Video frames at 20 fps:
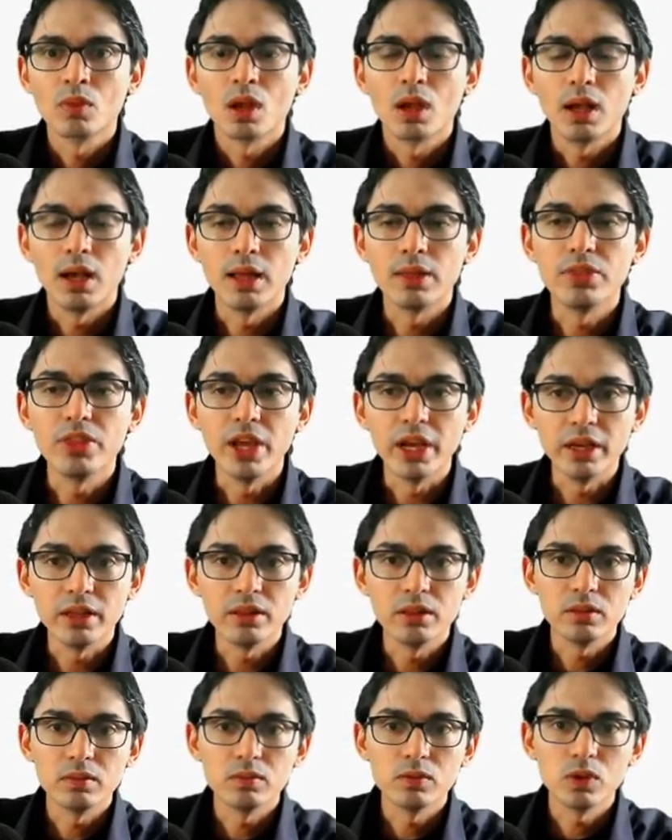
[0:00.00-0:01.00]
And then
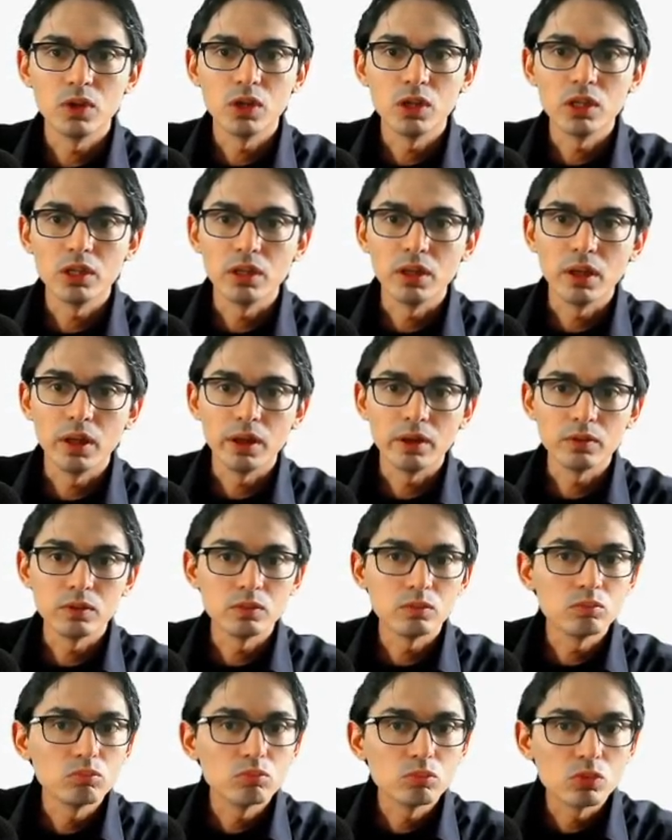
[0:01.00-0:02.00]

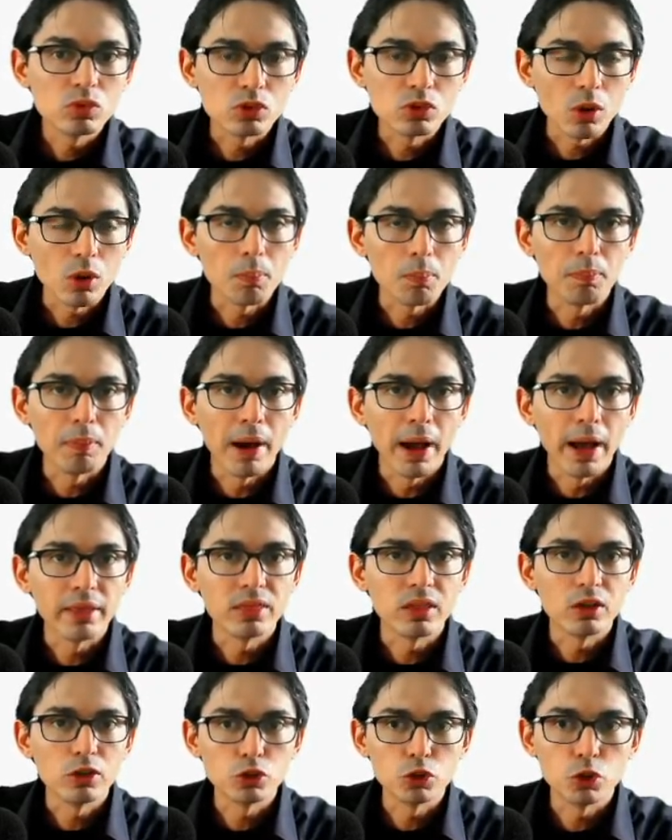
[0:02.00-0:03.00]
some path
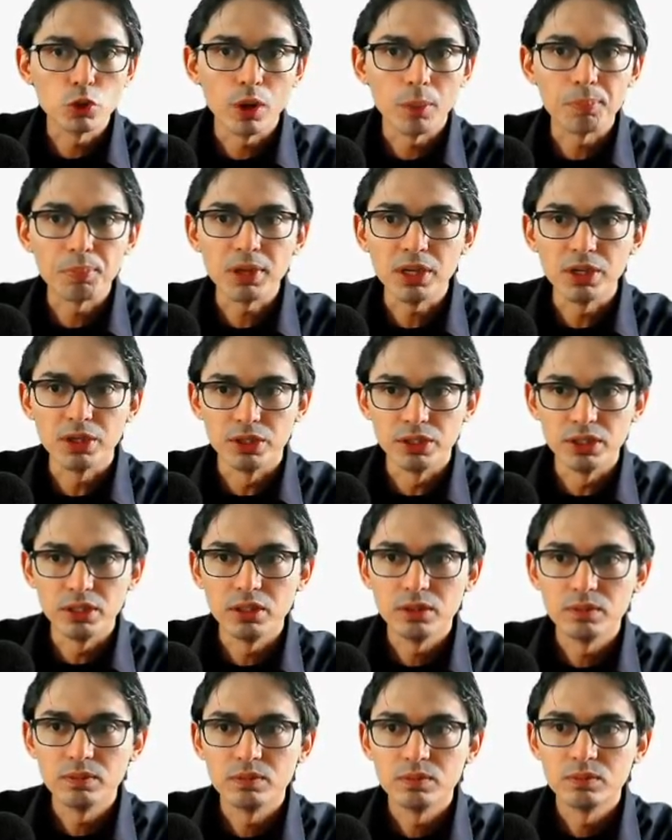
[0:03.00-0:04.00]
should appear
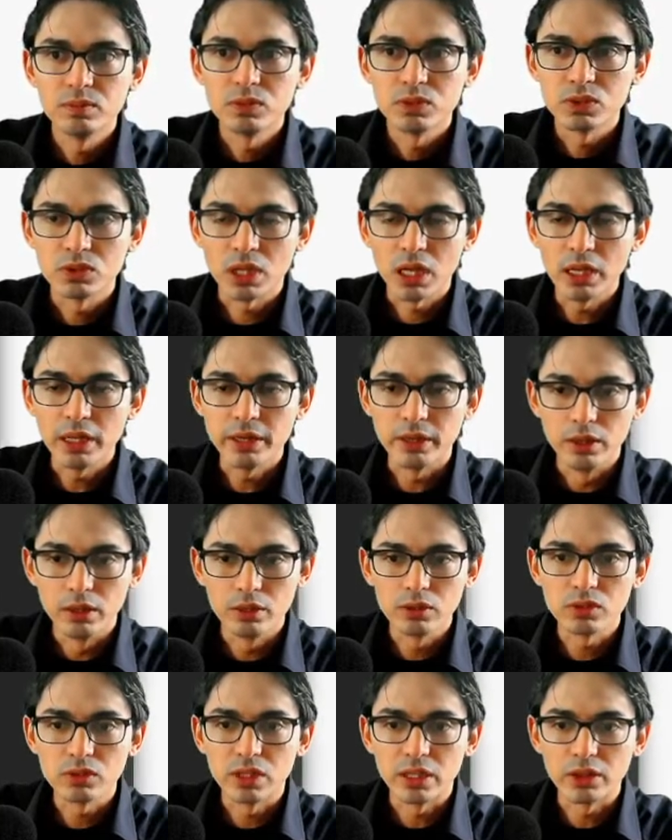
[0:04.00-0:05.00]
telling
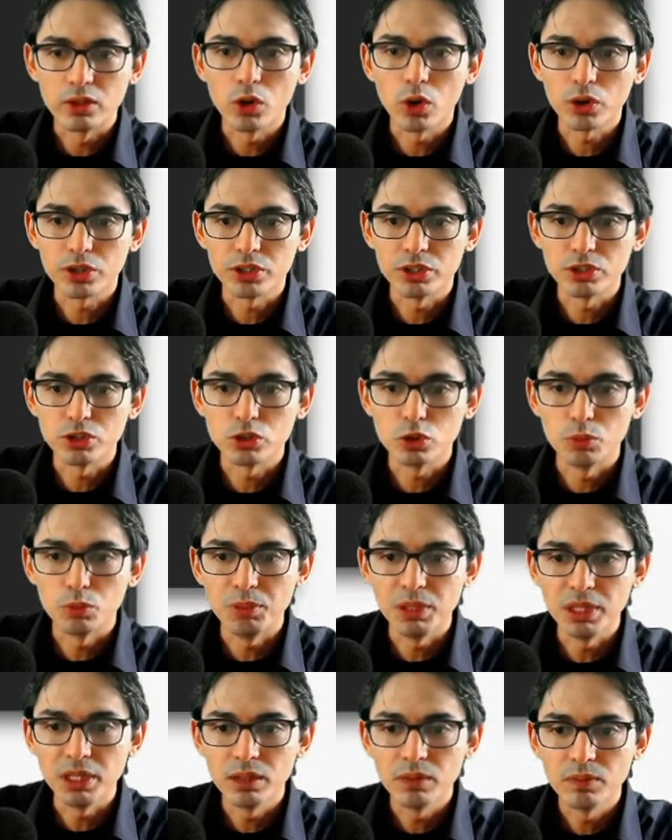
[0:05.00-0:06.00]
us that Docker should
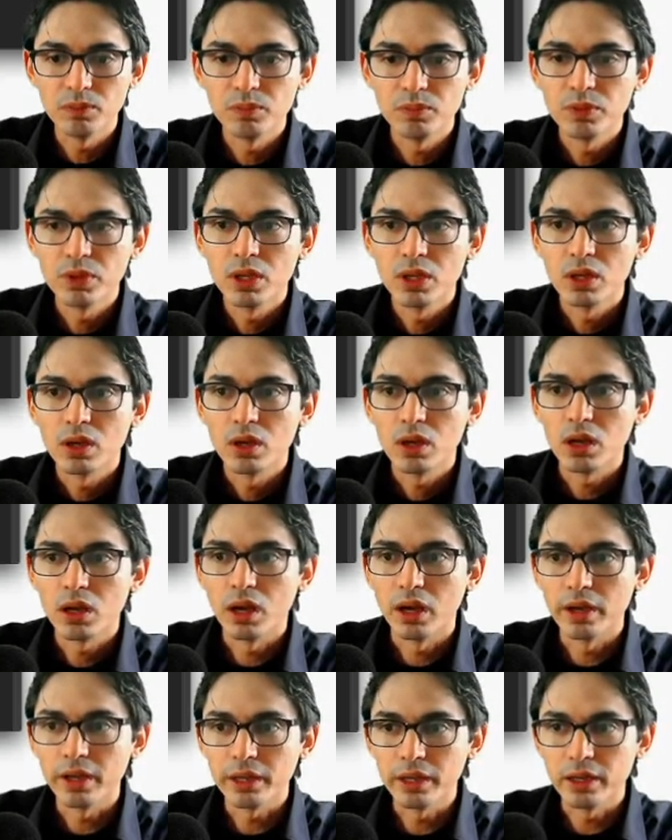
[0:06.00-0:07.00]
be
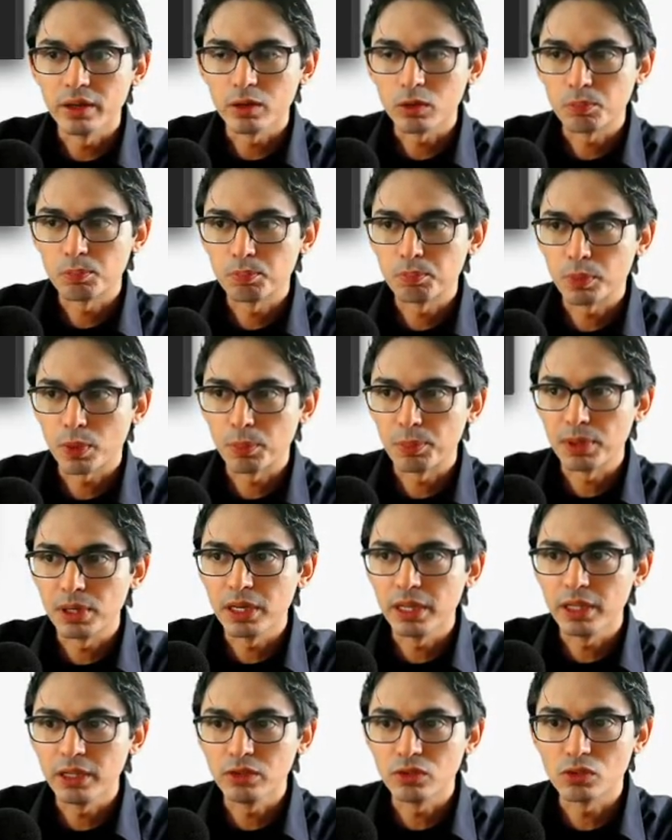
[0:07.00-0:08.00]
properly
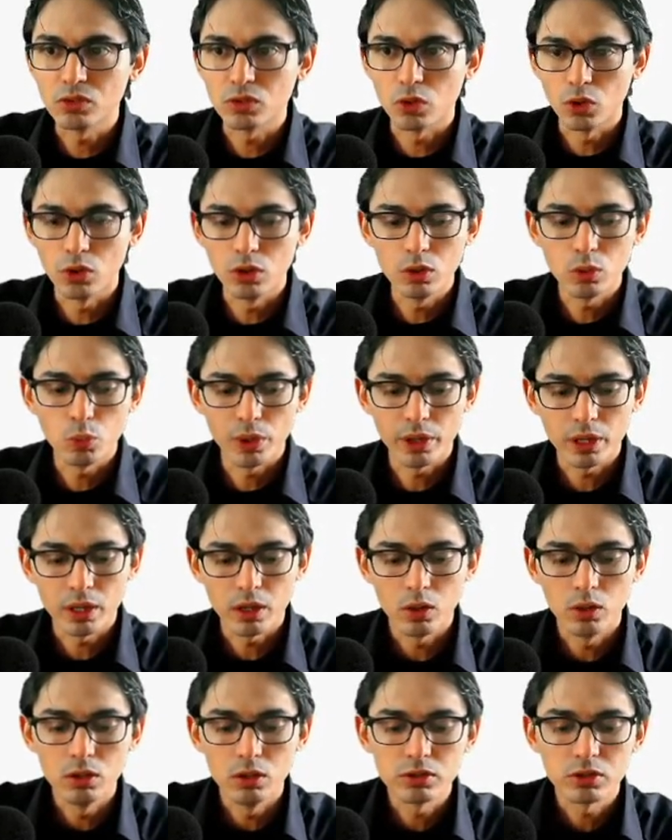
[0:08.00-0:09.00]
installed. We can
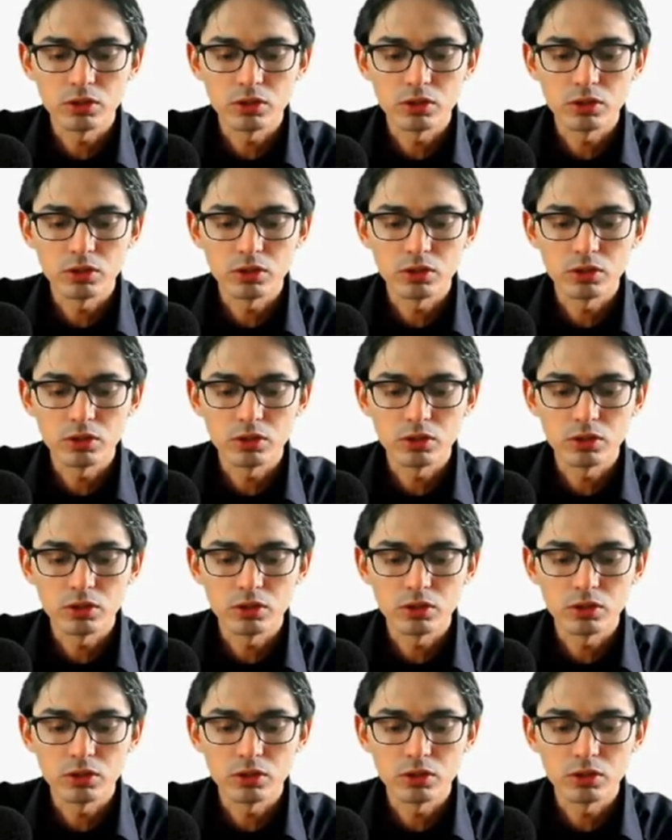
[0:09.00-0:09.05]
also